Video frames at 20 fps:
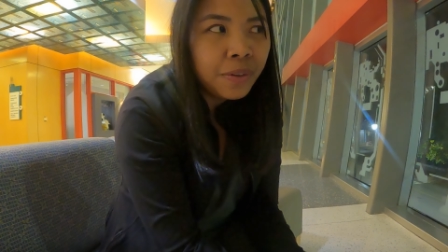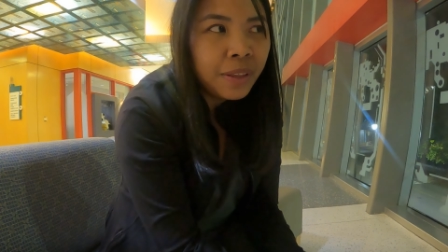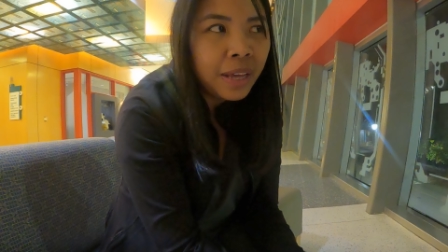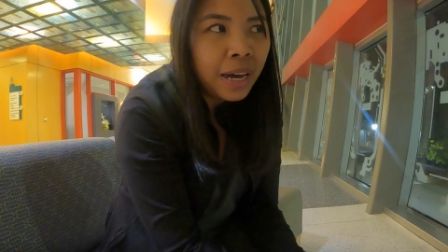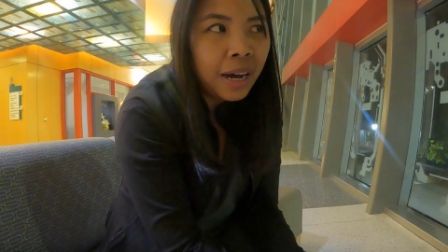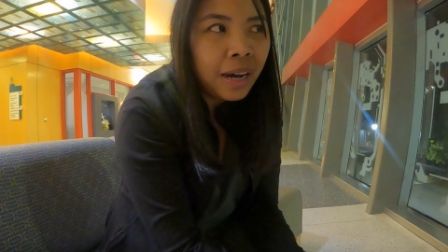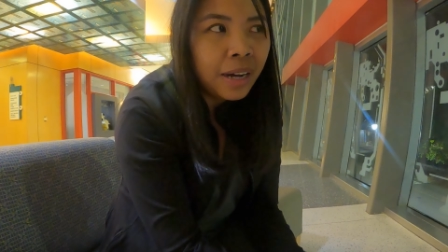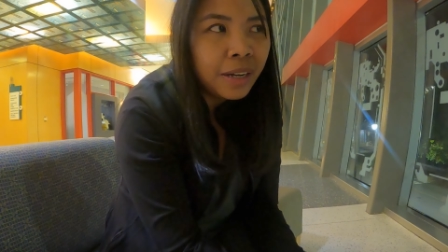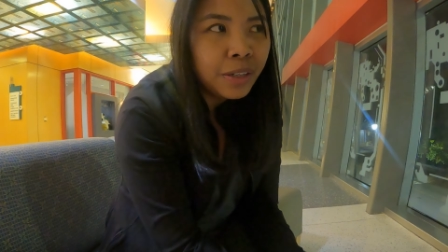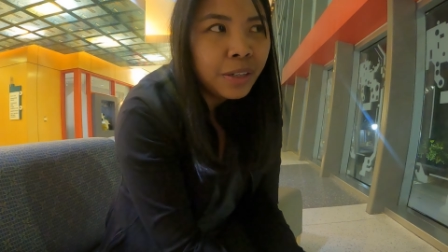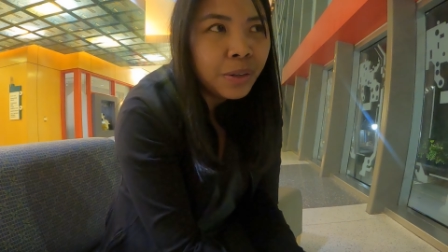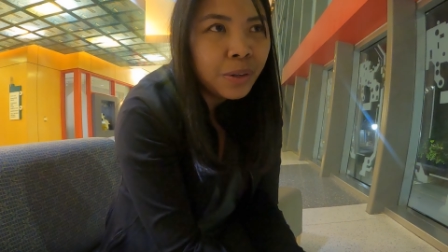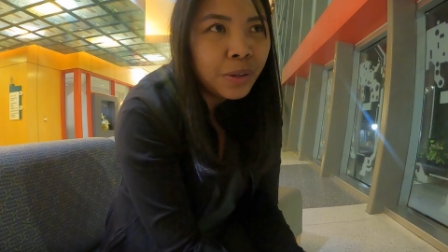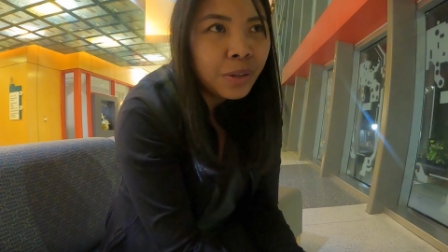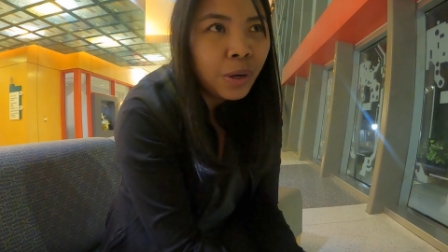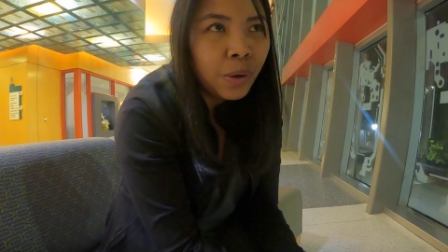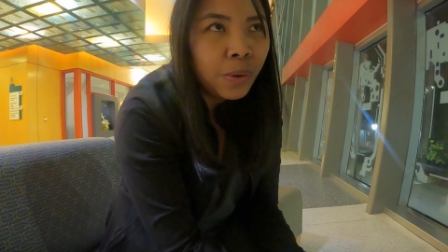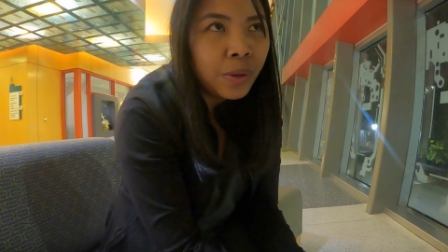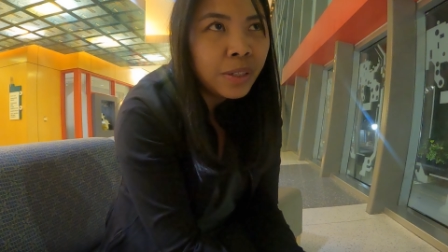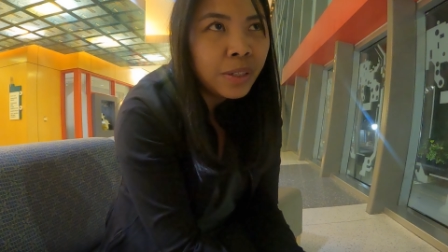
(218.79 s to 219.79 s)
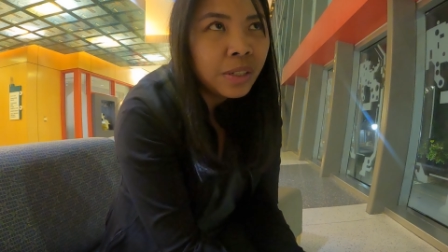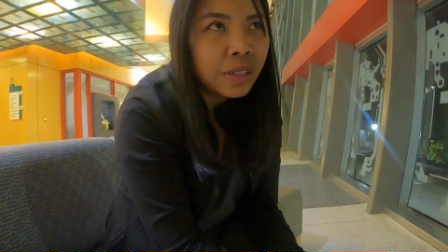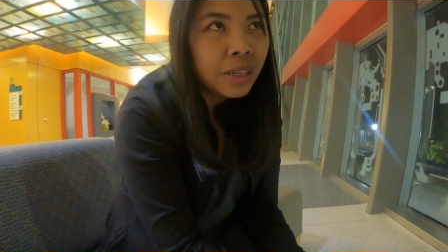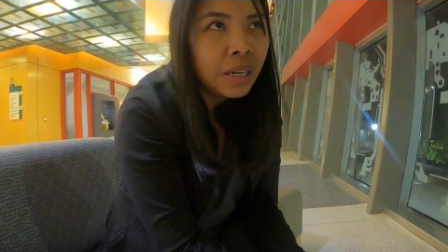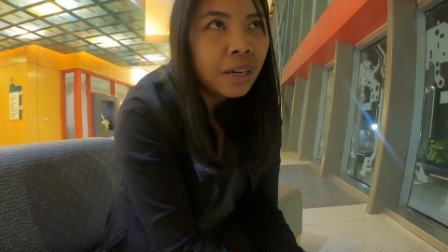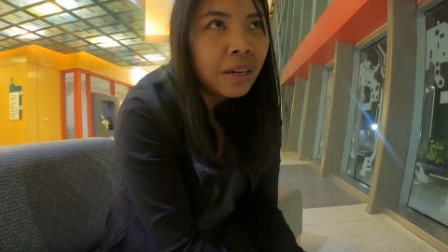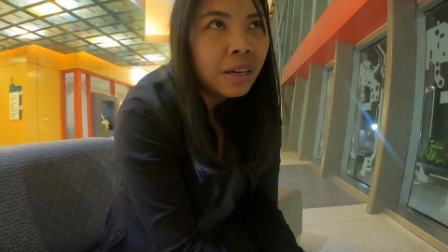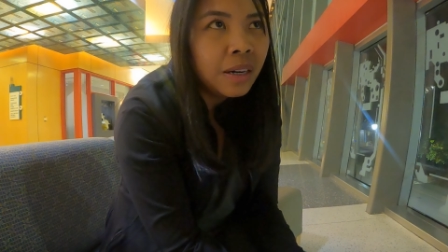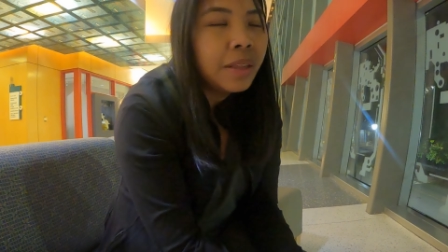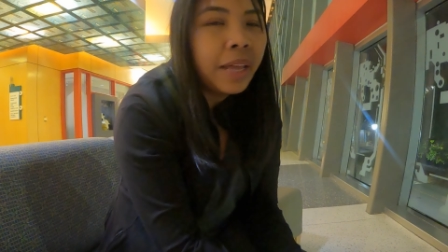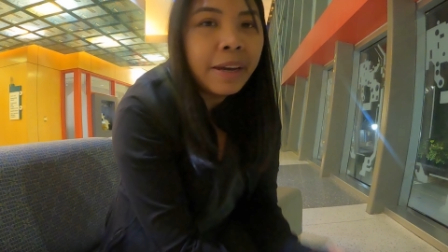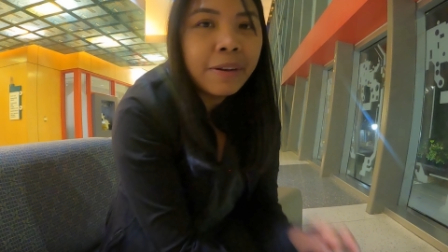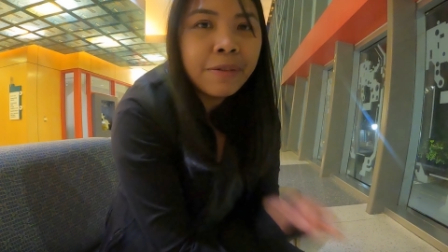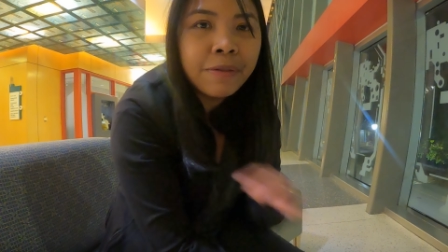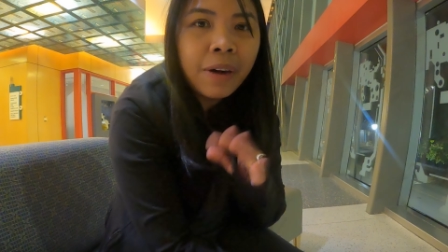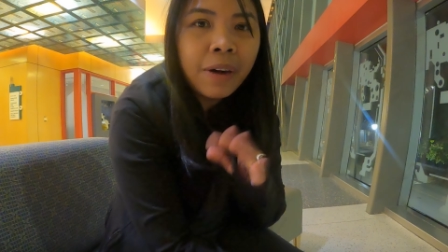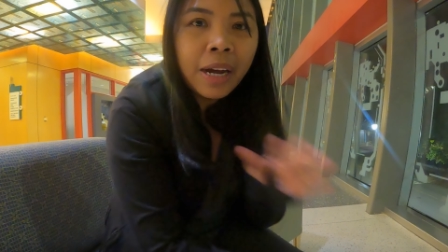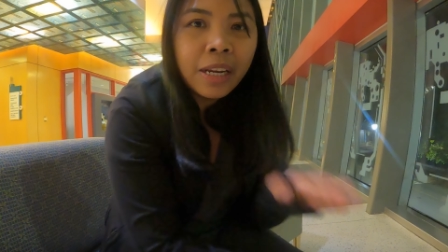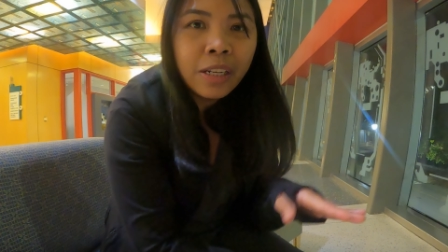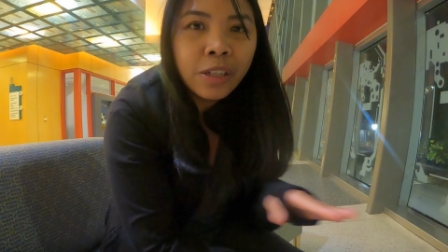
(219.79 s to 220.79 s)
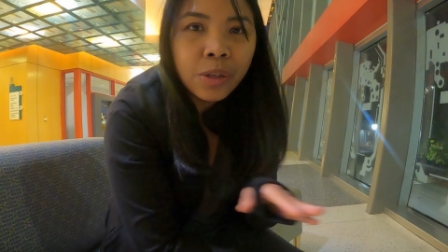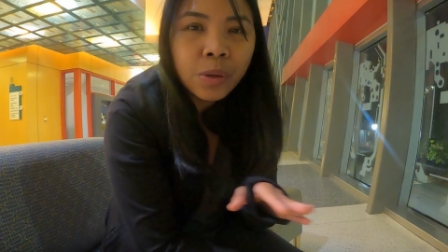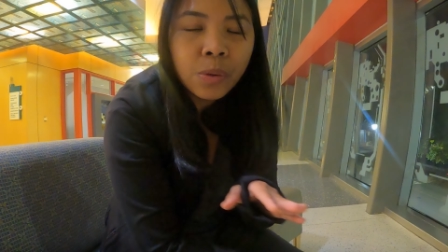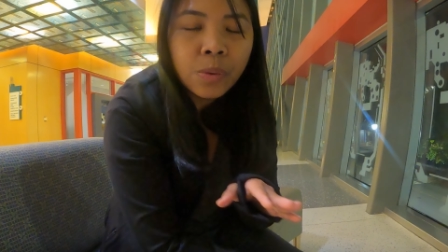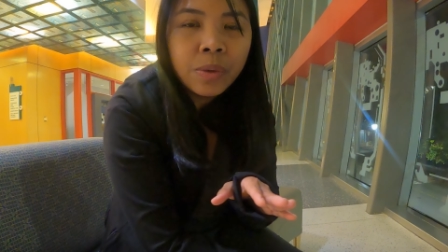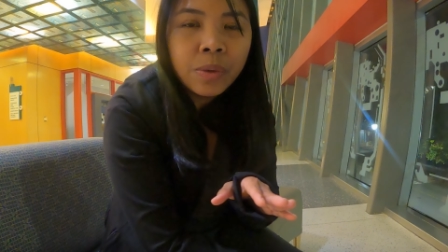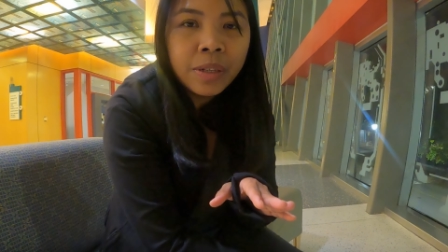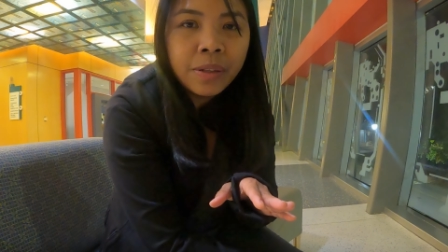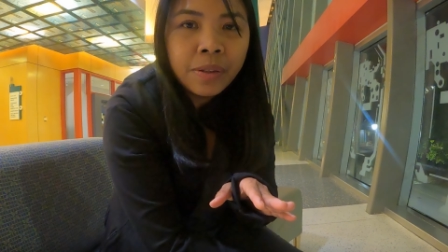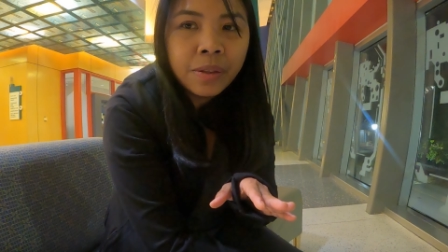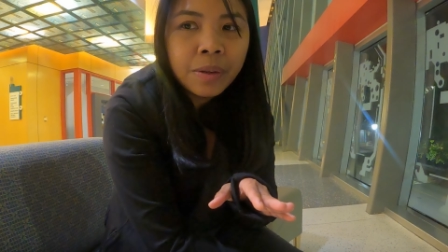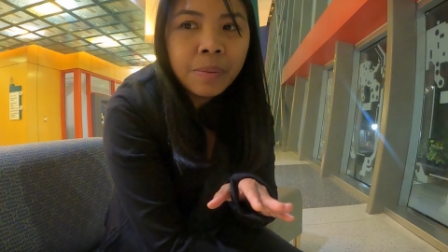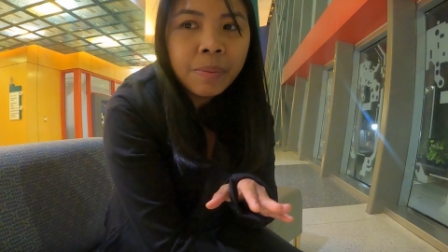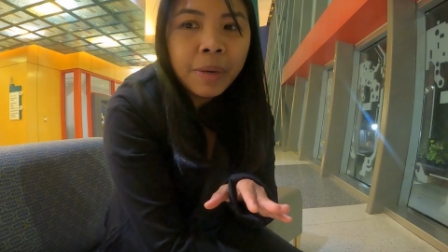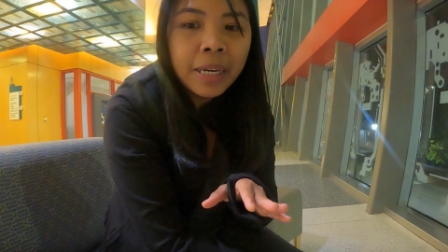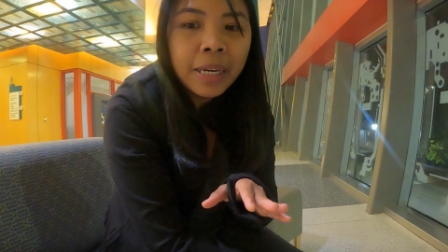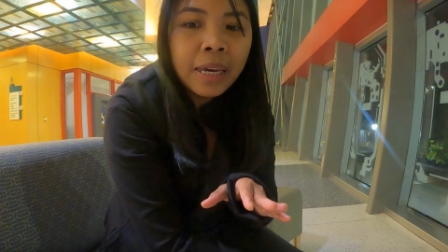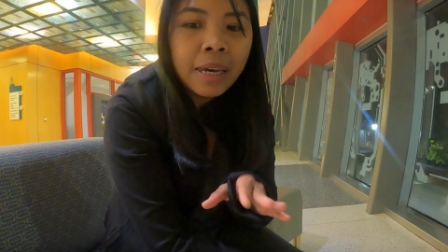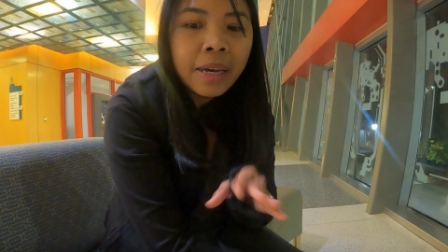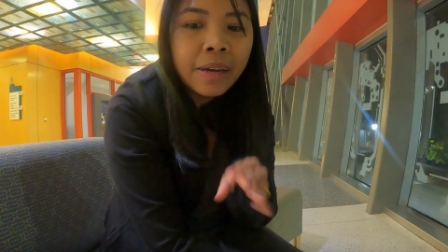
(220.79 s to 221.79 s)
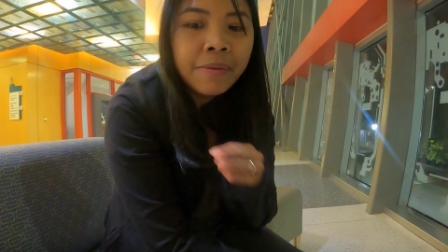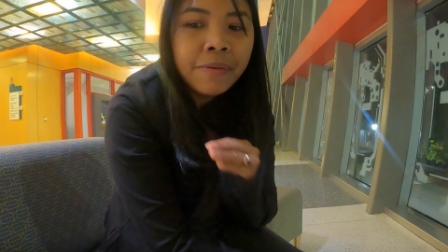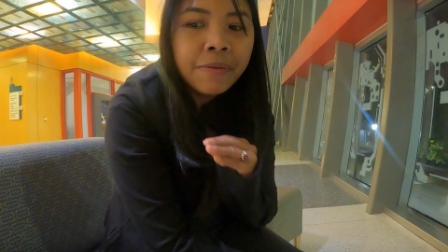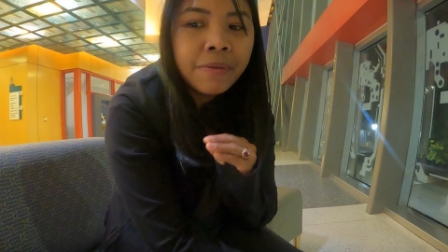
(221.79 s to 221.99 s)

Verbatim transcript: that you're going to like find your rhythm again,